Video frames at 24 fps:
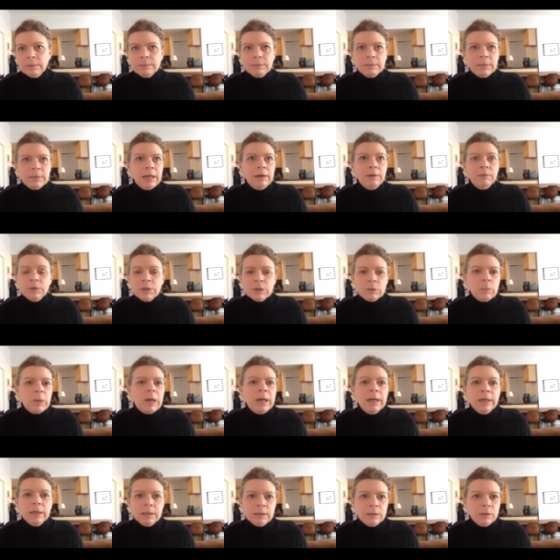kind of
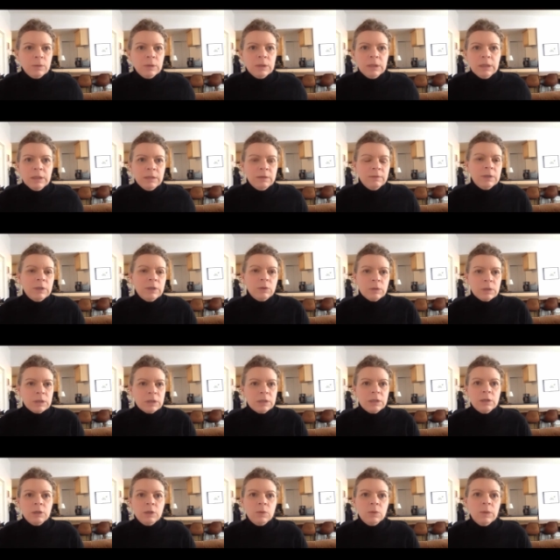responding to an individual
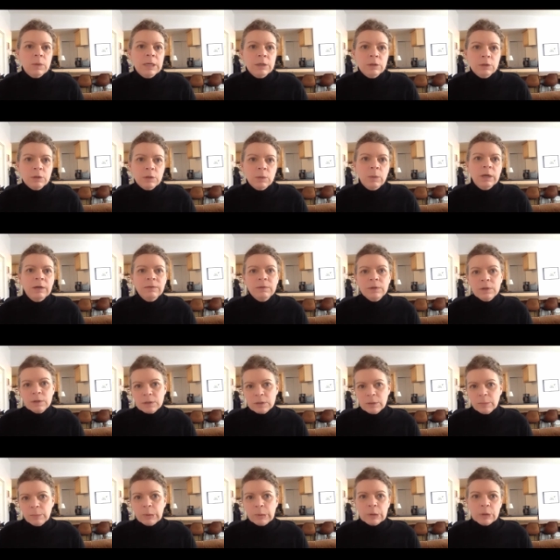situation, where if there's
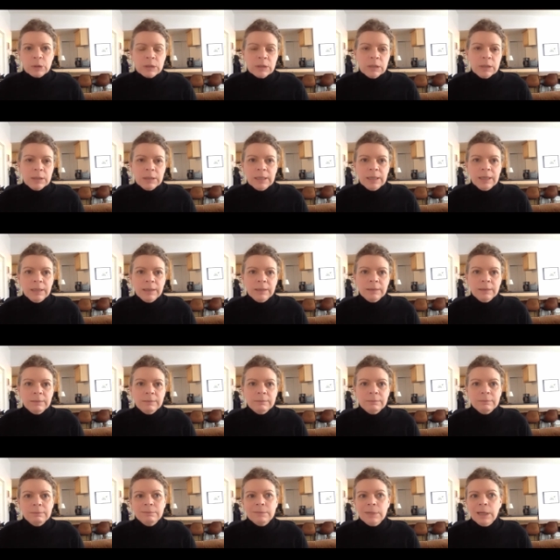a person that
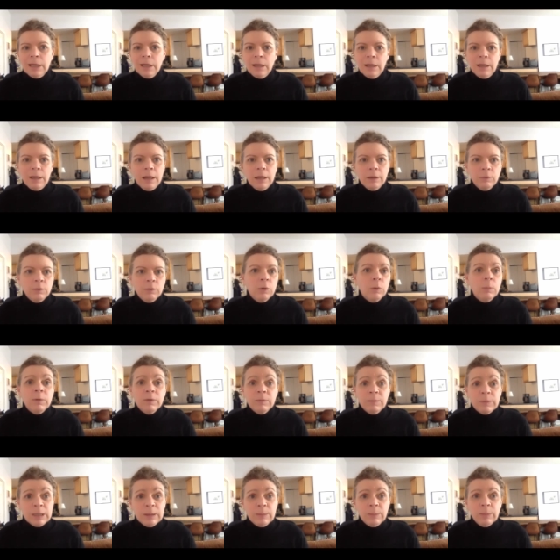a group
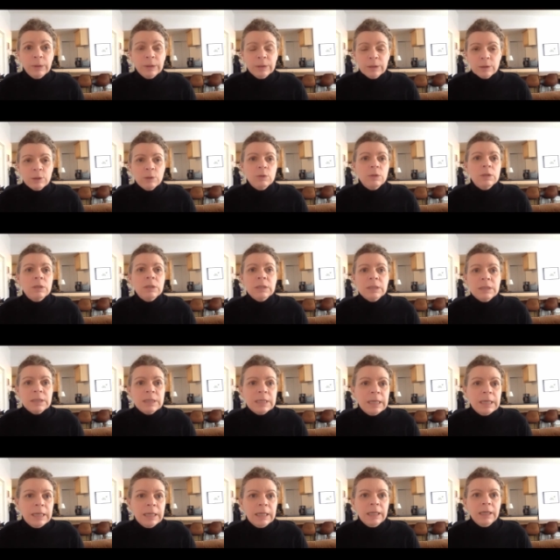of people is used to
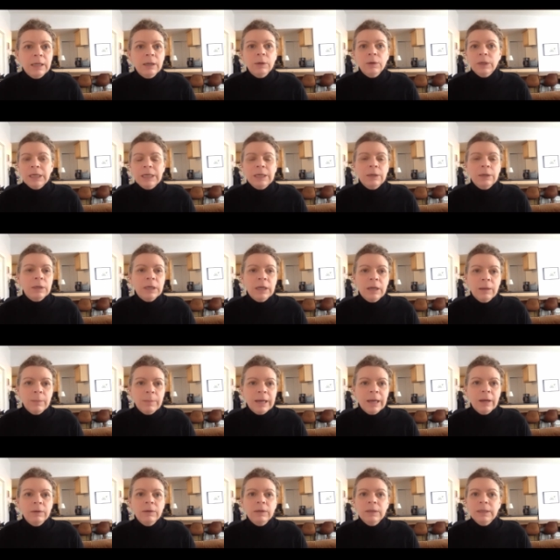seeing or hearing
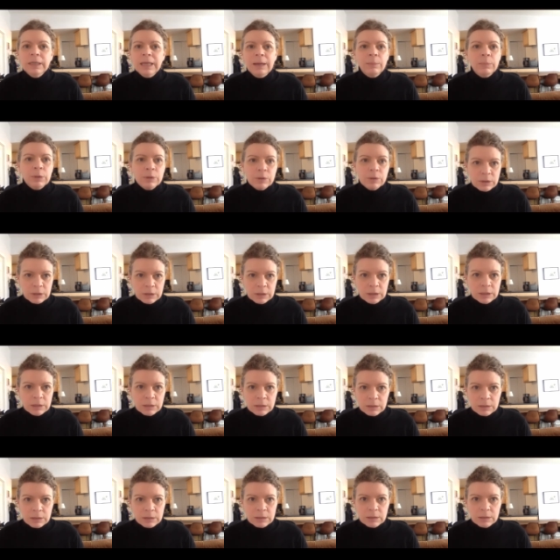about, and that person
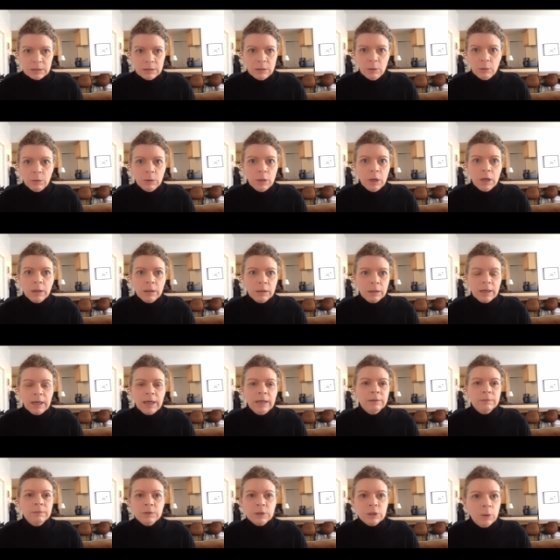is no longer
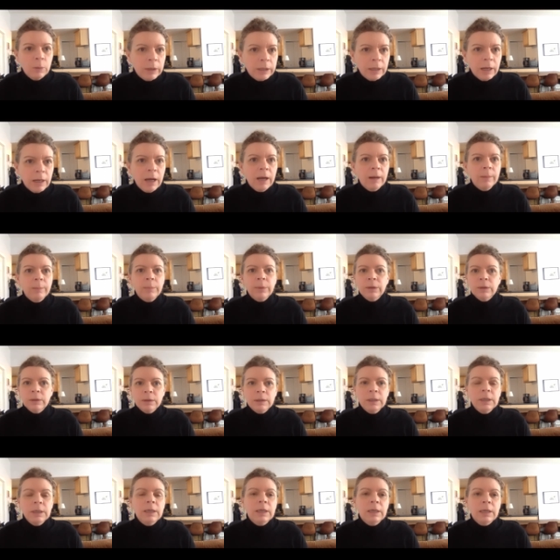kind of showing up, or,
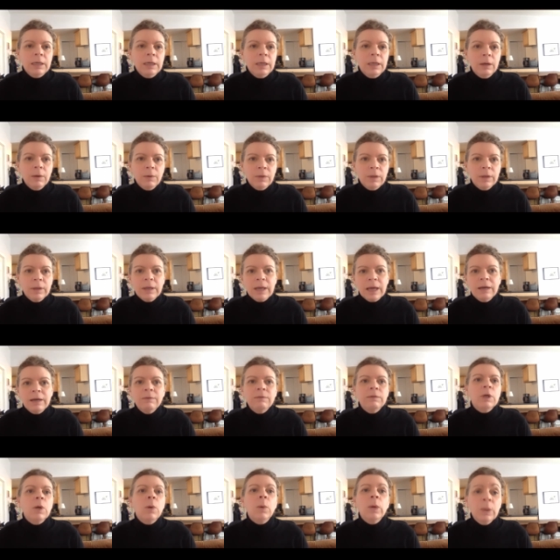the kind of
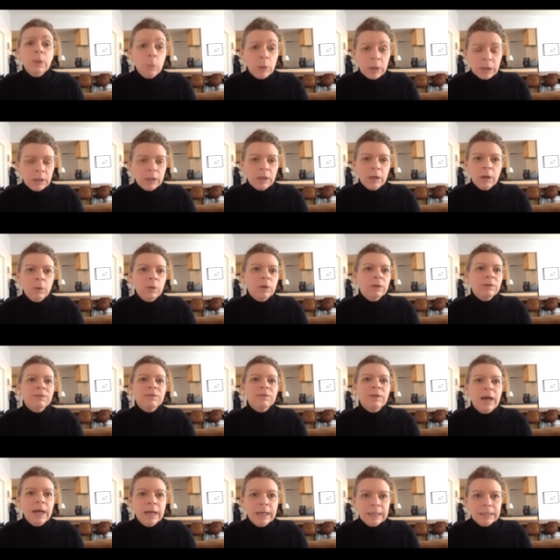knowing where to go to
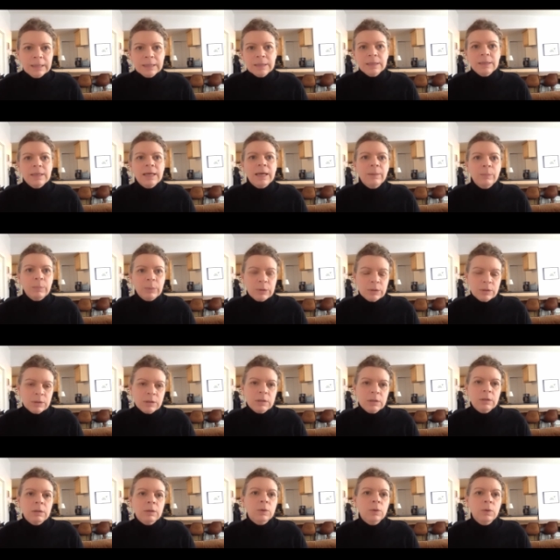find that
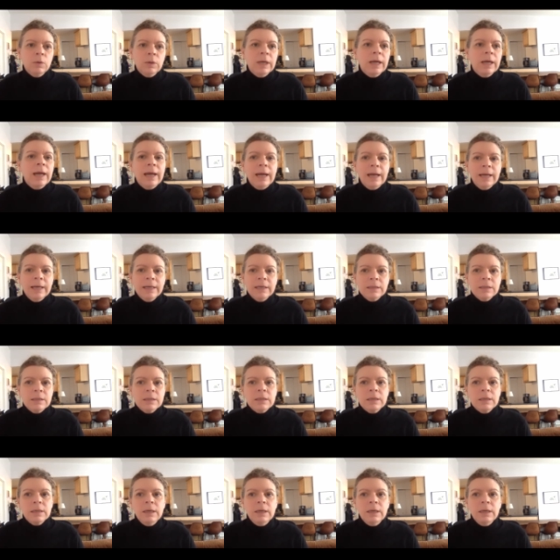person or who to ask.